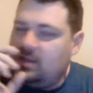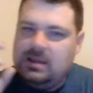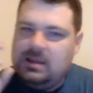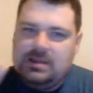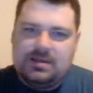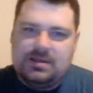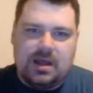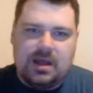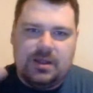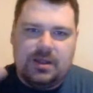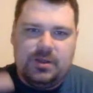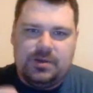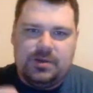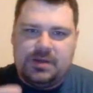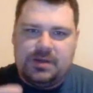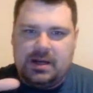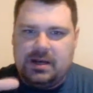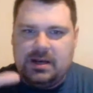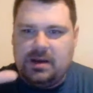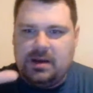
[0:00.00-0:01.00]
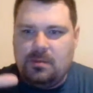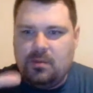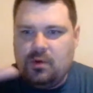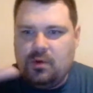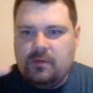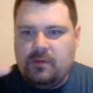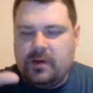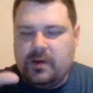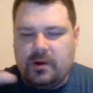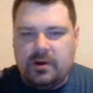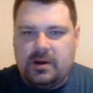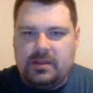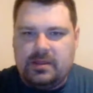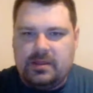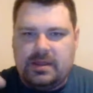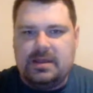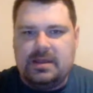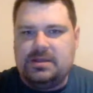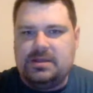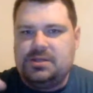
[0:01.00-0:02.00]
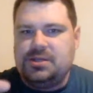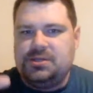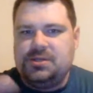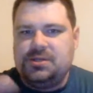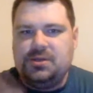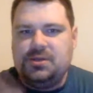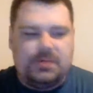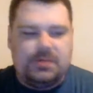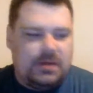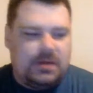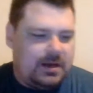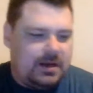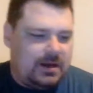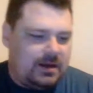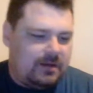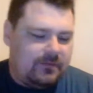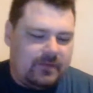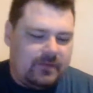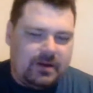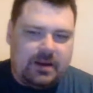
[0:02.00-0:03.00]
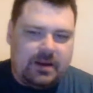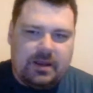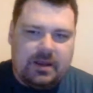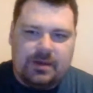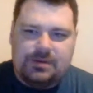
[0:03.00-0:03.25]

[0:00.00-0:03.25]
he's not using it in a movie or anything. He's just using it in a video.